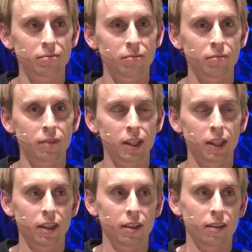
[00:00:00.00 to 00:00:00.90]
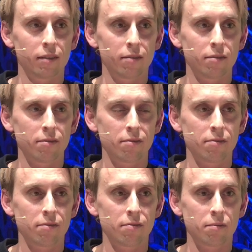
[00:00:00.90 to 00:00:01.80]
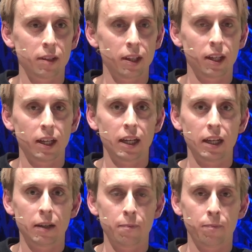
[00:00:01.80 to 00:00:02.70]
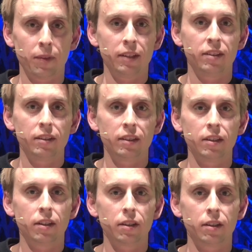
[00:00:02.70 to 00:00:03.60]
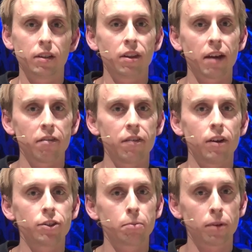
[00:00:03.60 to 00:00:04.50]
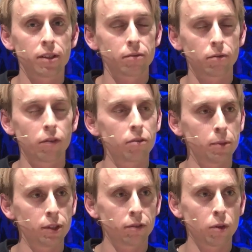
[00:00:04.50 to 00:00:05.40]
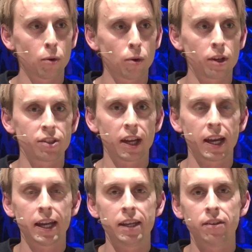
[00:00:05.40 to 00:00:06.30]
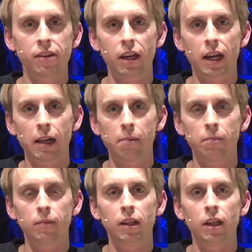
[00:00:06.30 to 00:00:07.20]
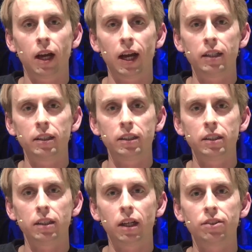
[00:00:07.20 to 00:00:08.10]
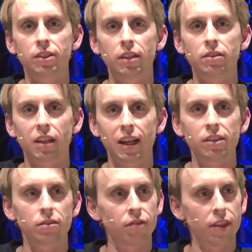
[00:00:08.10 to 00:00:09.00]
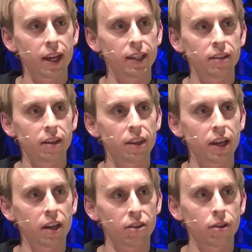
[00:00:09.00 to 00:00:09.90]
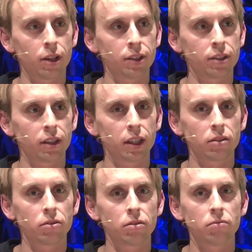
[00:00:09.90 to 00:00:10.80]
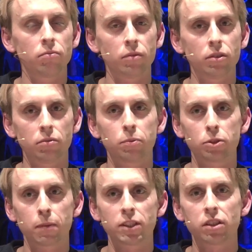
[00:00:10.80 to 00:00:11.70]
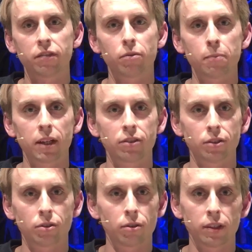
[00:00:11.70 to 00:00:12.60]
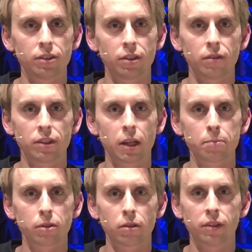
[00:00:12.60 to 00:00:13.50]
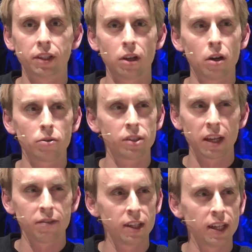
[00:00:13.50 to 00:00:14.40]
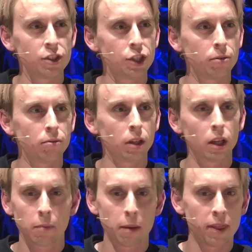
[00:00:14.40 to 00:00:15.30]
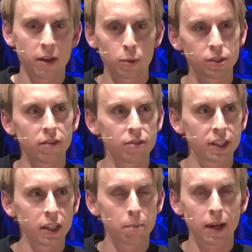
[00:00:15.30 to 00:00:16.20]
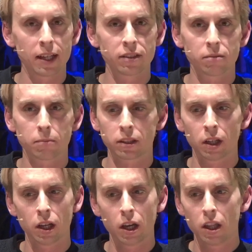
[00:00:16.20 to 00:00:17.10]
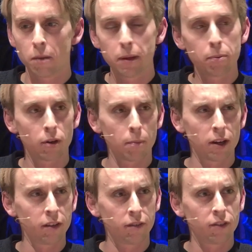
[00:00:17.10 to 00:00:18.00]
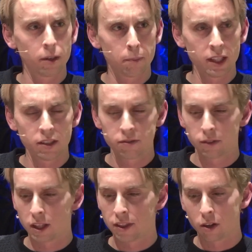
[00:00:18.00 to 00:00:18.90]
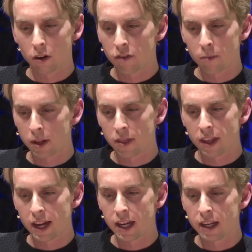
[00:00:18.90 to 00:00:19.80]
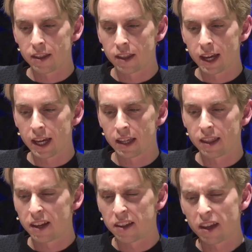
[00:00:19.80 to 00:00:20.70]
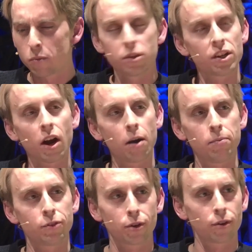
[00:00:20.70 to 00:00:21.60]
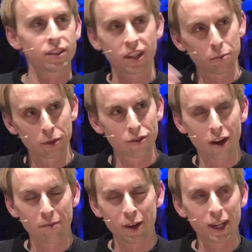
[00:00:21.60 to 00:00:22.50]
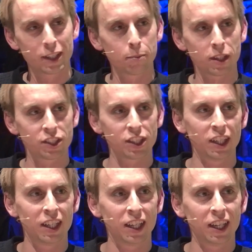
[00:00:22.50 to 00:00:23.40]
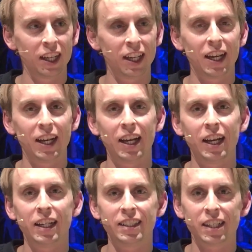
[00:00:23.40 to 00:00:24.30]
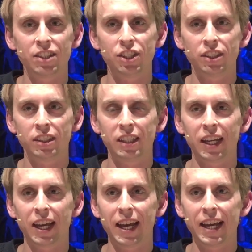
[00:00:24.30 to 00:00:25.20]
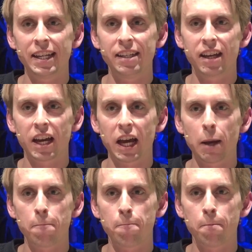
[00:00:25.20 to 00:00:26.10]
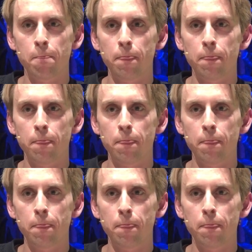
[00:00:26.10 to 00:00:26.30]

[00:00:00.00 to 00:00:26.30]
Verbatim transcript: did you experience that? Um, it, they have a very suppressive government, of course, mm-hmm. and um, I, I sensed less of that than I thought. I had to, mm-hmm. especially for me as a tourist, there is absolutely no safety issue. Maybe that was different in the past, but the people are very, very peaceful, and the government, they, they, they, they wouldn't harm tourists. That would draw away too much uh, attention. And um,